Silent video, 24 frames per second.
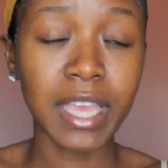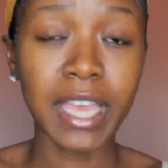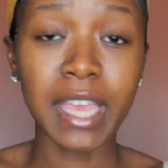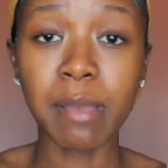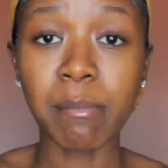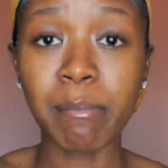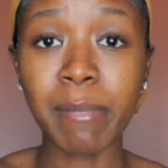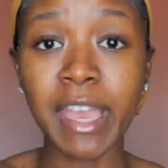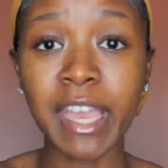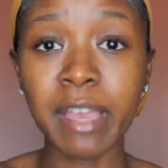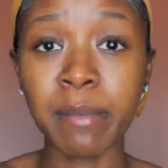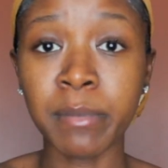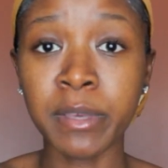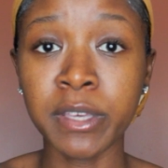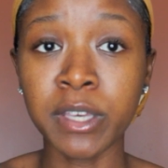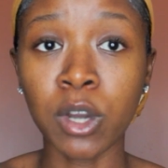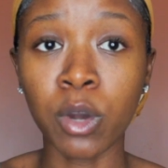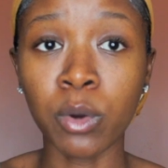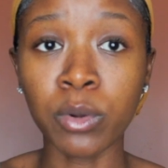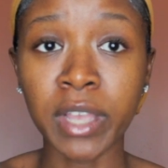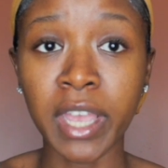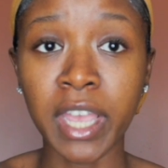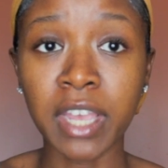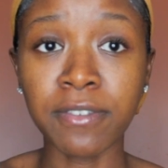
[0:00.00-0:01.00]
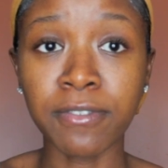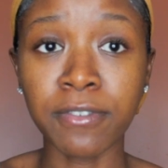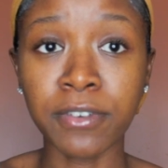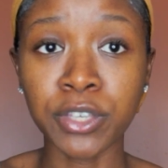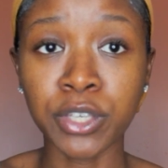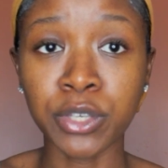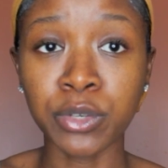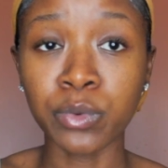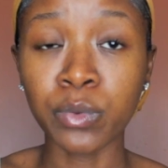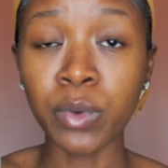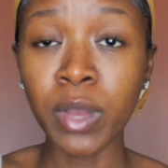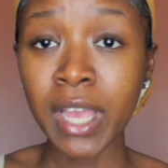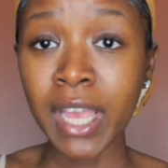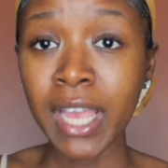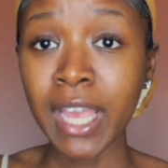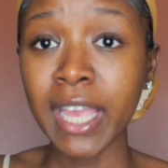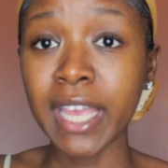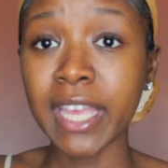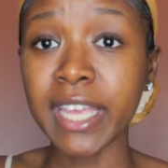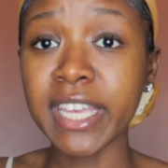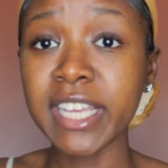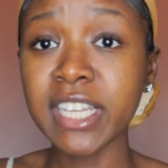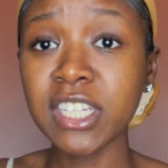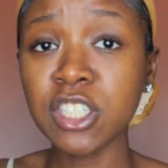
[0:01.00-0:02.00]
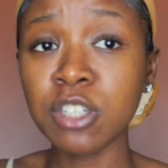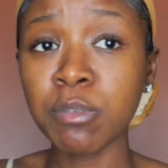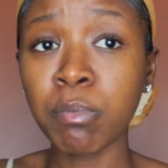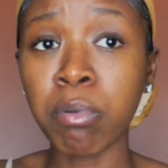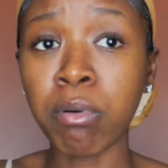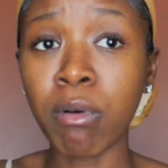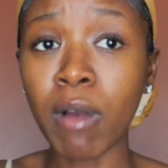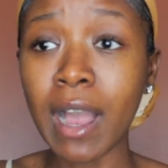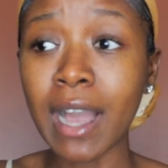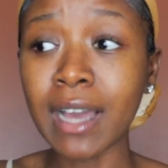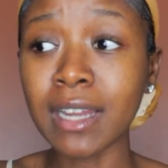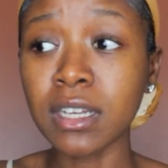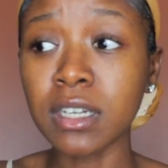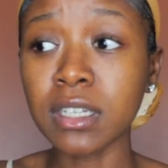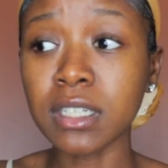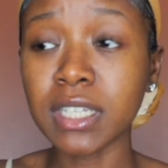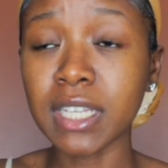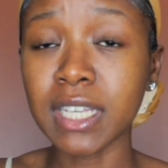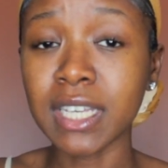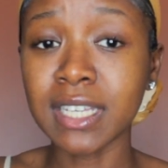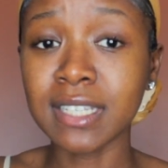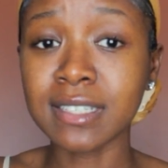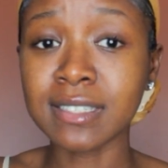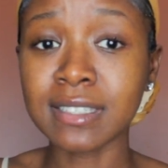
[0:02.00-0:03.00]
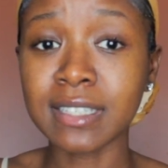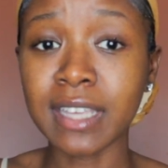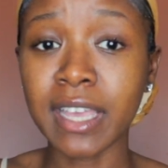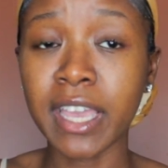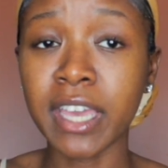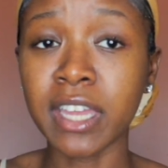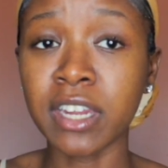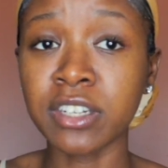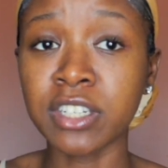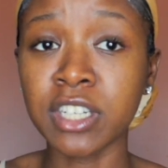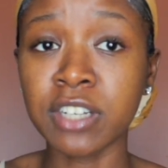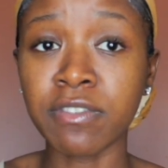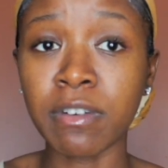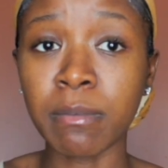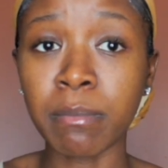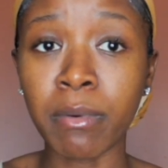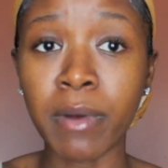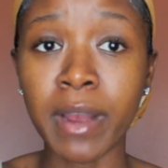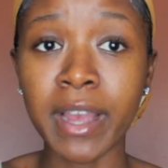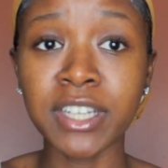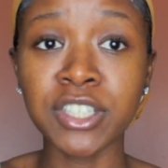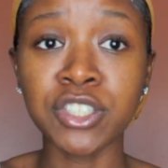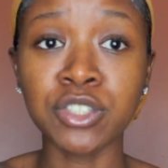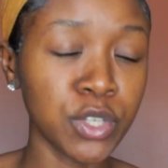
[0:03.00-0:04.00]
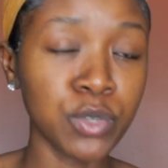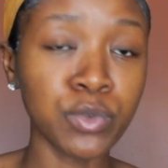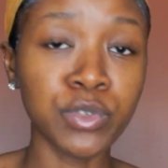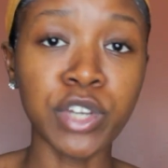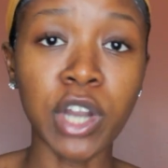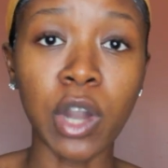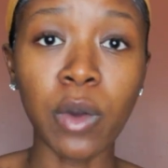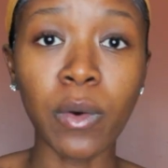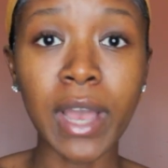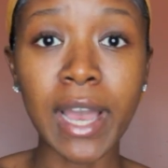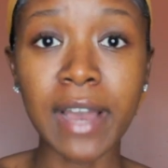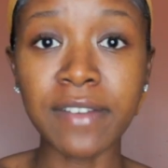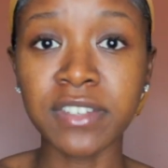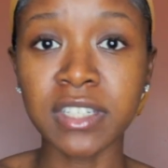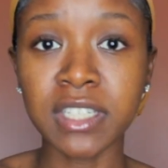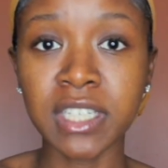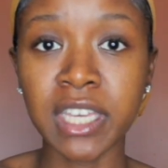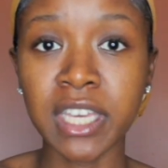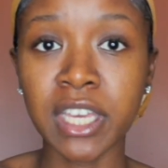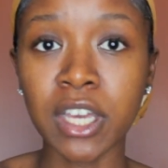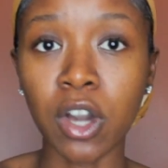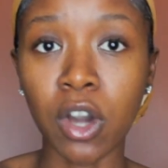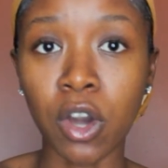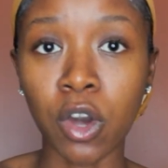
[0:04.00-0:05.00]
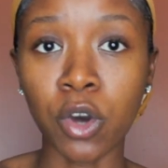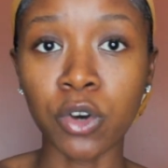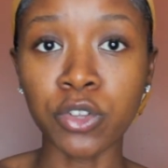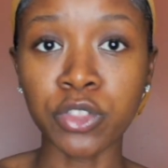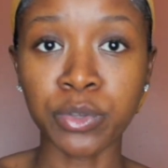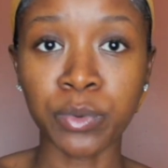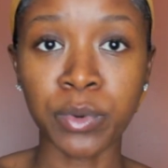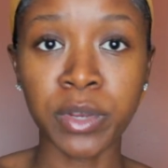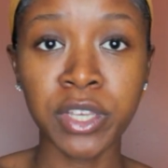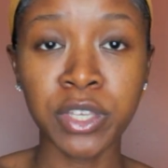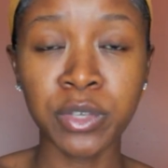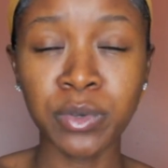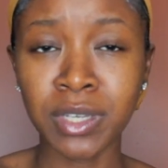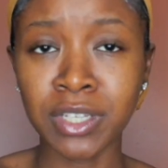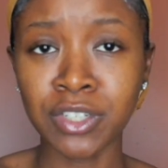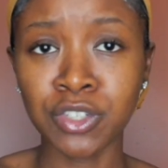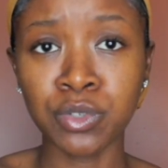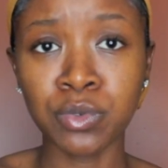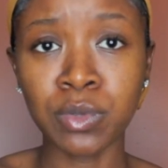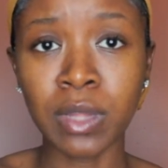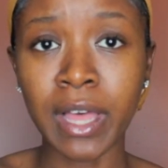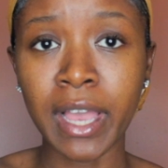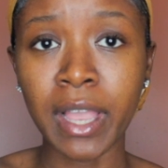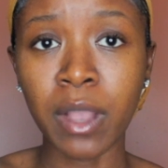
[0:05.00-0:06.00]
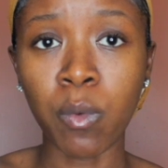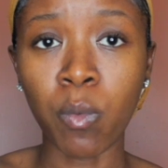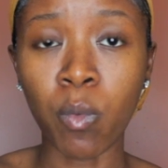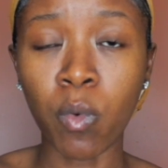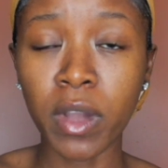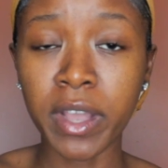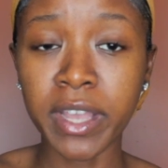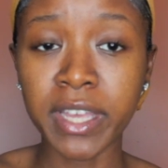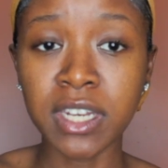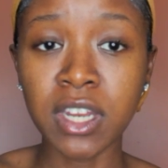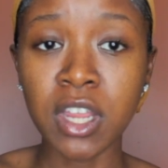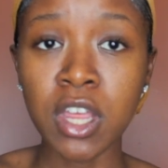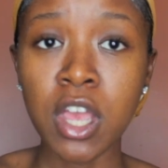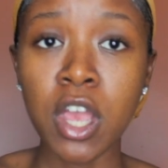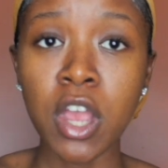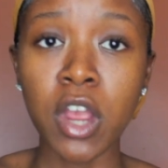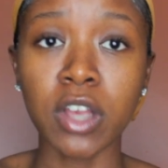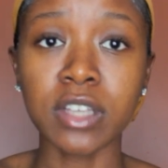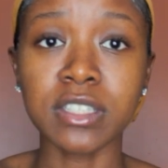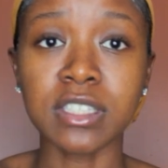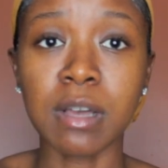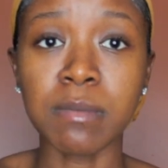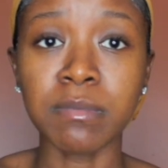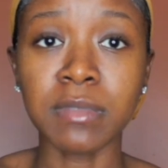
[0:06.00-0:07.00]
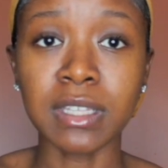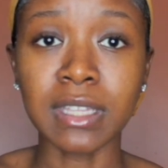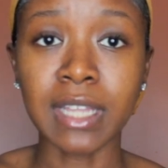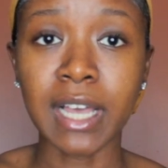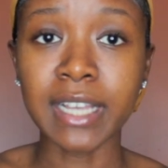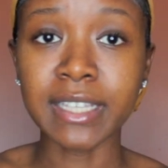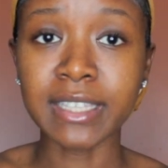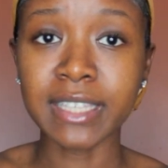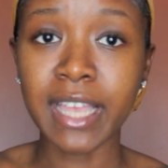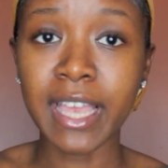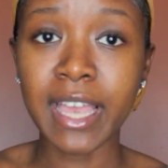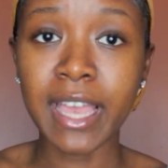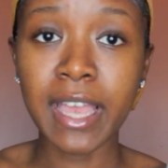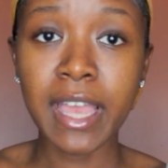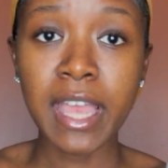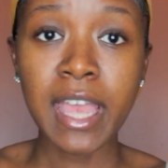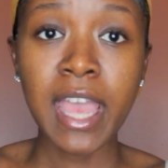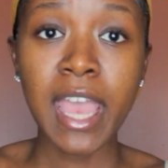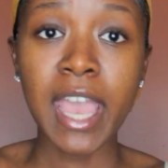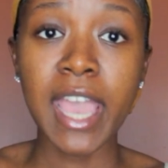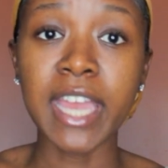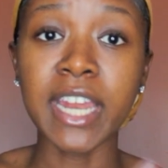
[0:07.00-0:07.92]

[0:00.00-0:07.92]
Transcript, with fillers: it may be okay for you. Each product is set at a different price. You don't have to get all three. You can do like one or something like that.